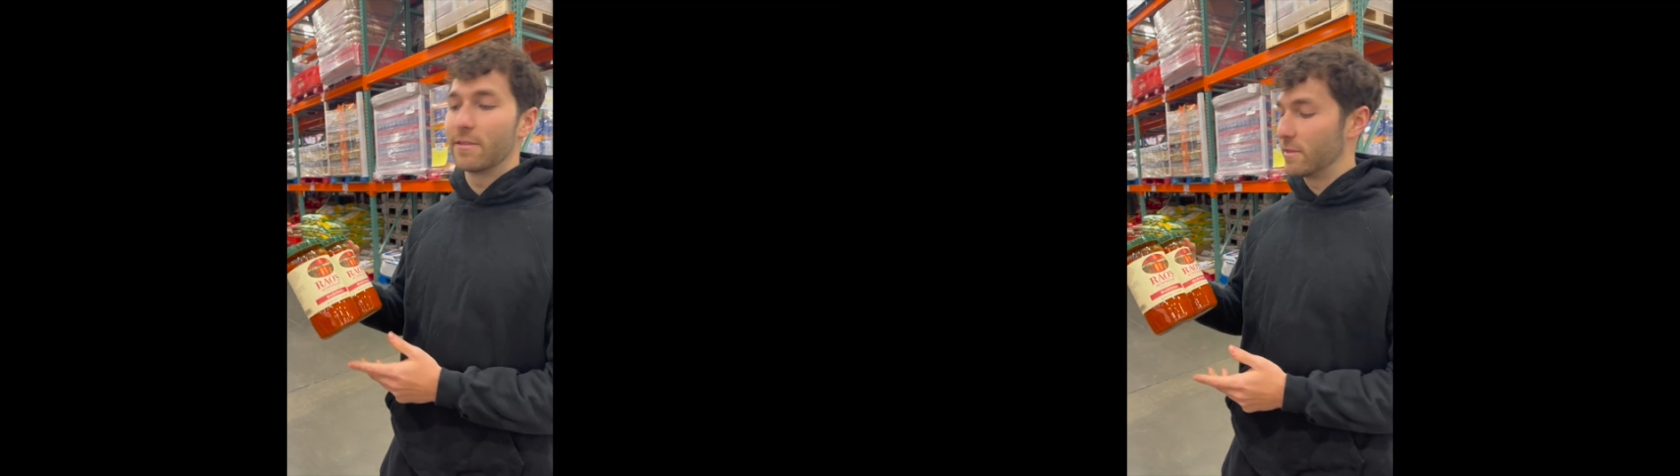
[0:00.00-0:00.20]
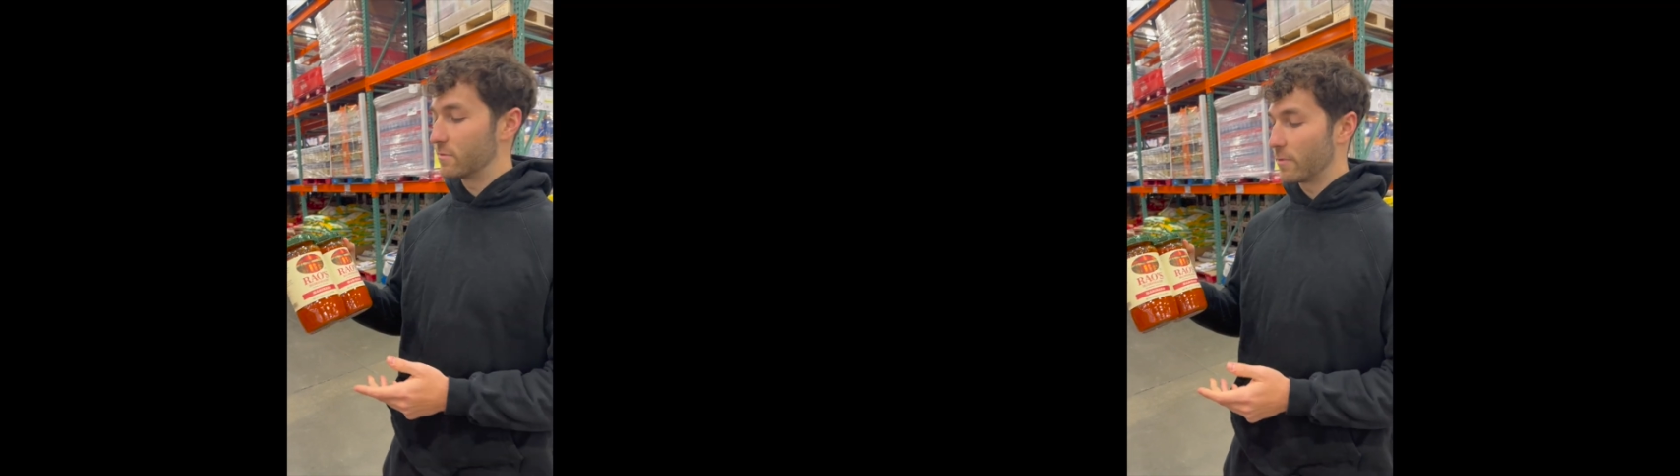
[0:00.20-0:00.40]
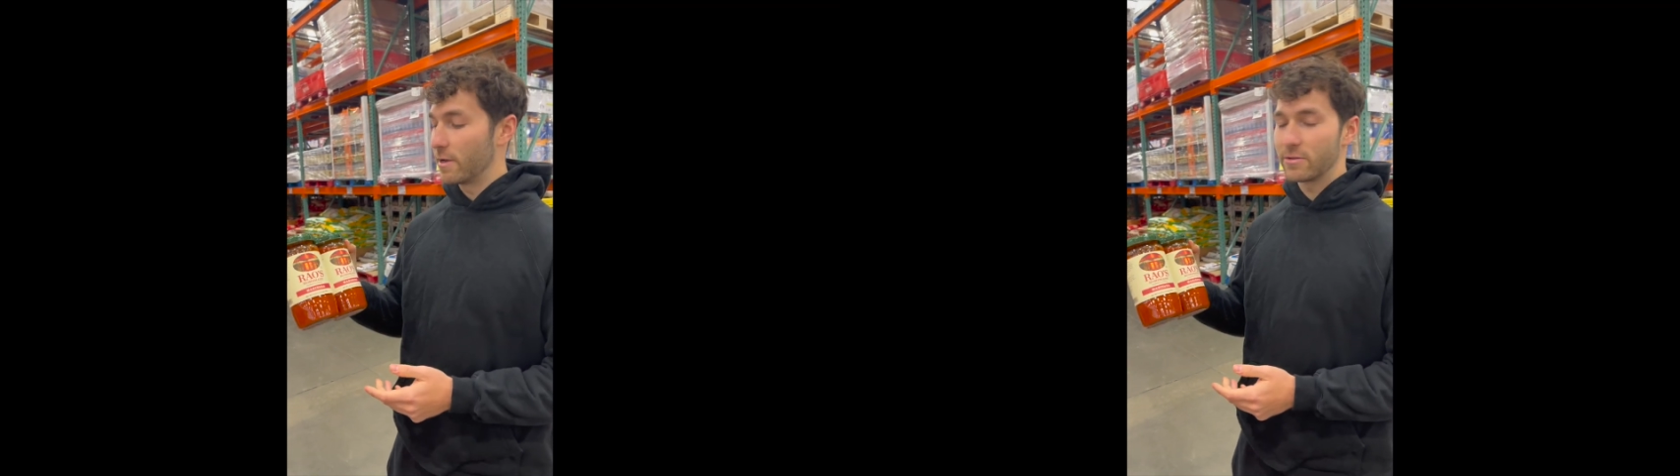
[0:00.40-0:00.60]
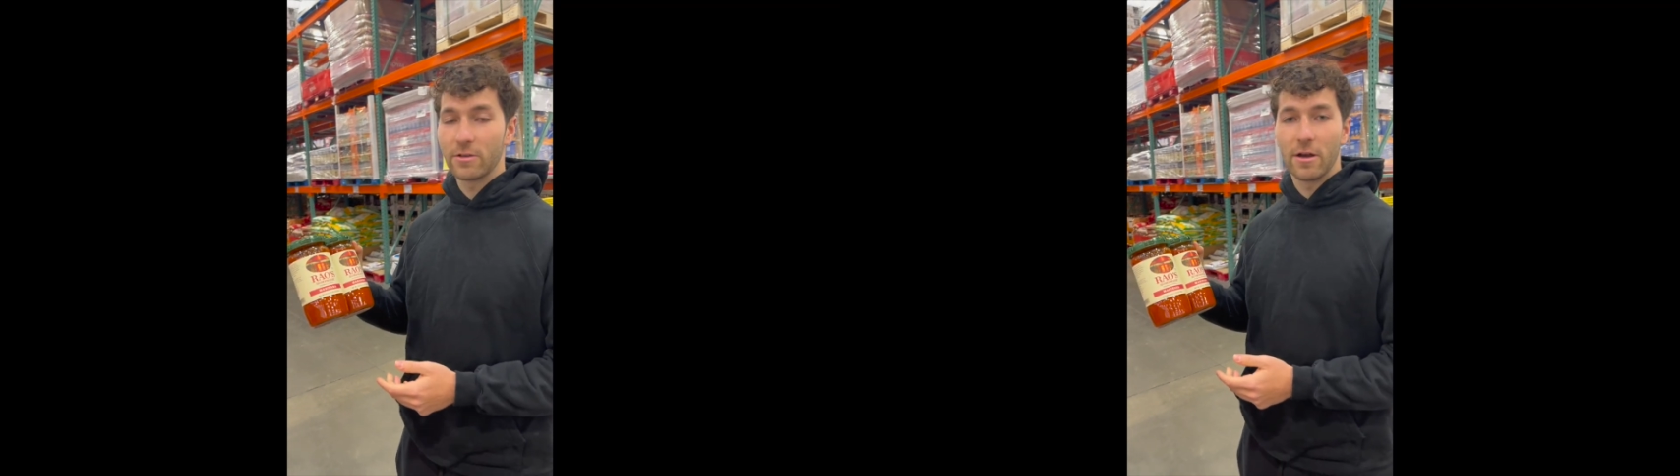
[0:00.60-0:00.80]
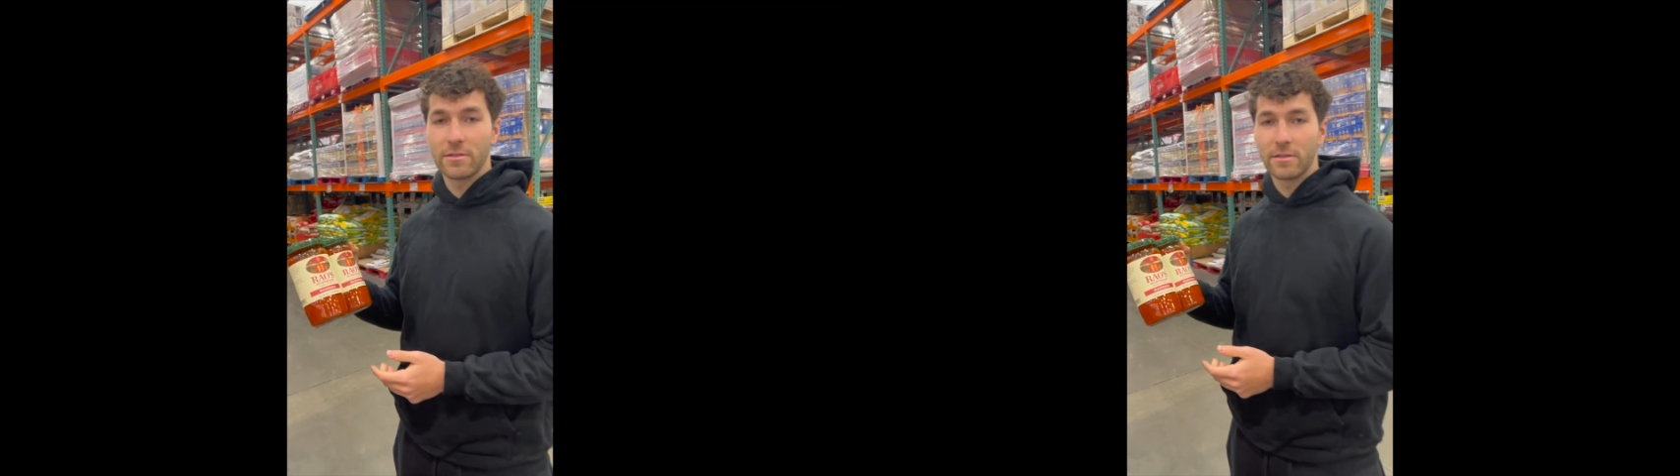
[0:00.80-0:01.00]
These Rayo
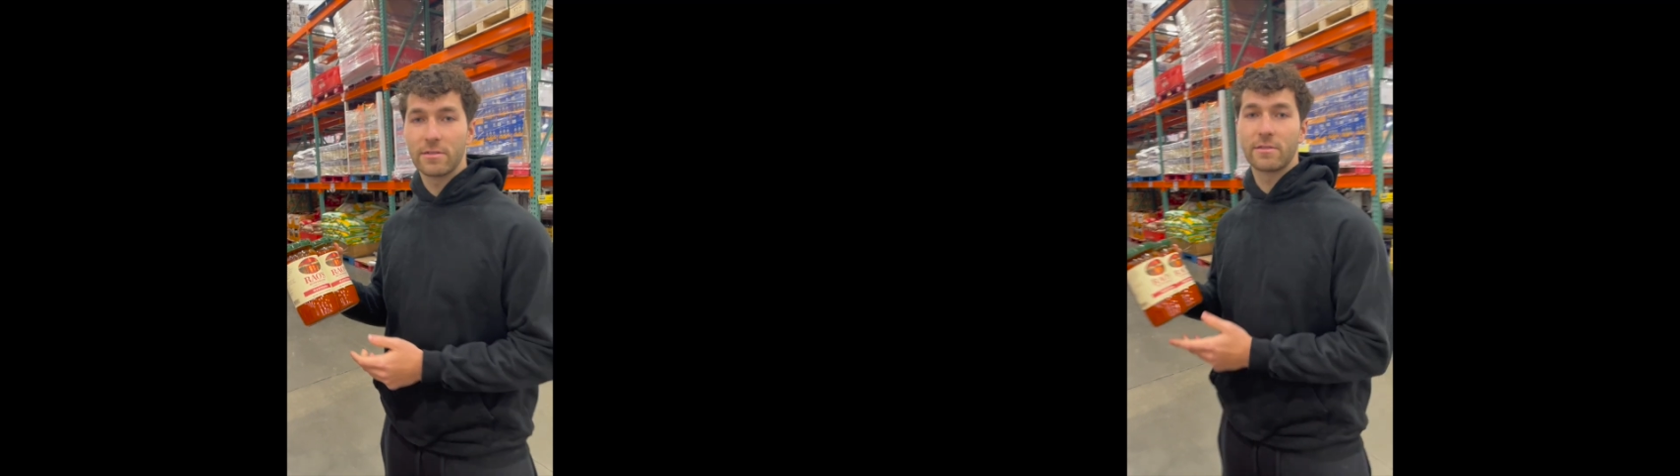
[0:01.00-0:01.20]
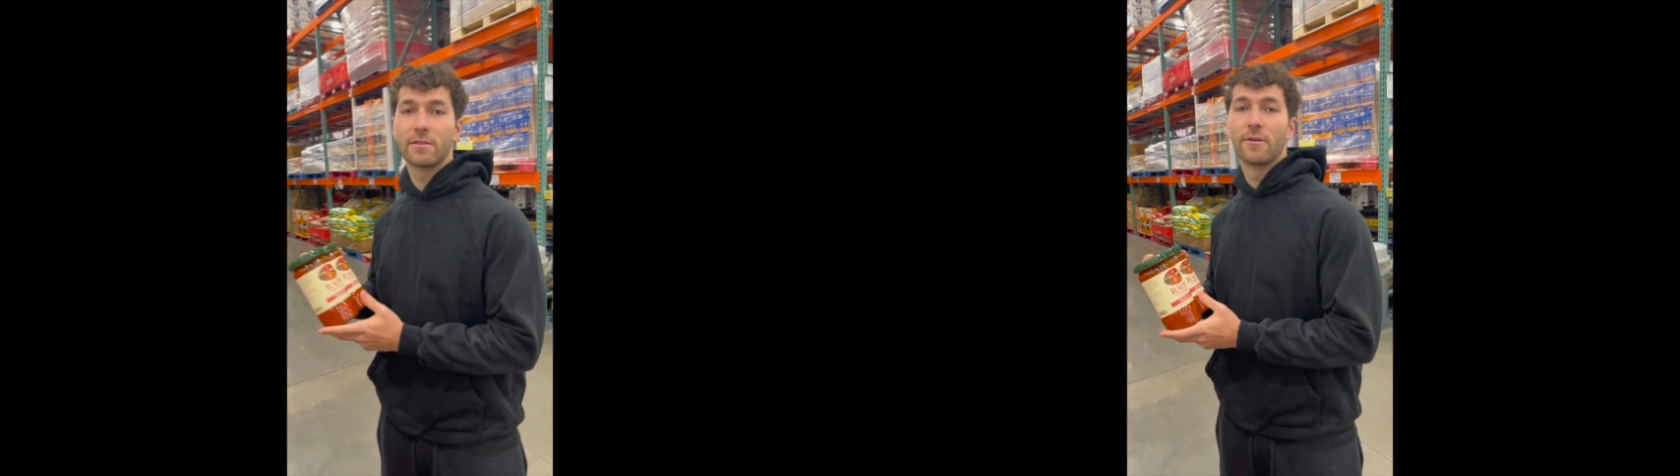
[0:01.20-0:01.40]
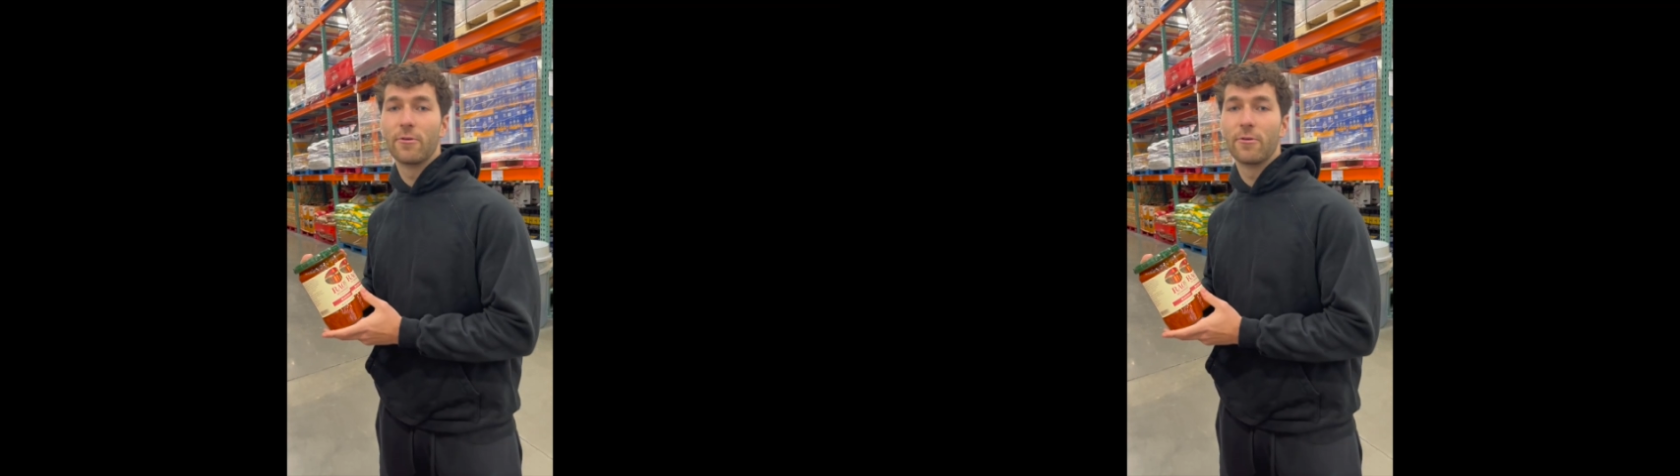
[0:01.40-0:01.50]
sauces